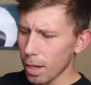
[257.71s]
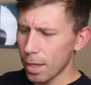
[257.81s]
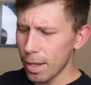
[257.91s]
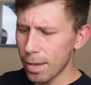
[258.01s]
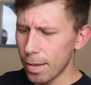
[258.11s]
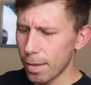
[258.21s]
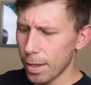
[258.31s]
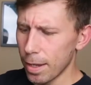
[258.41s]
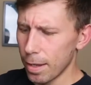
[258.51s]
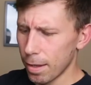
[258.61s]
And this is
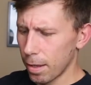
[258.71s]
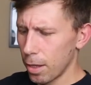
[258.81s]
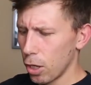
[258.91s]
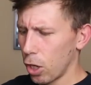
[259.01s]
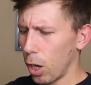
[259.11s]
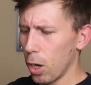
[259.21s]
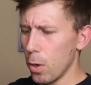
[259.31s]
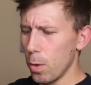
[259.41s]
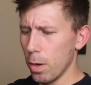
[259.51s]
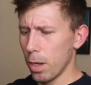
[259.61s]
the clue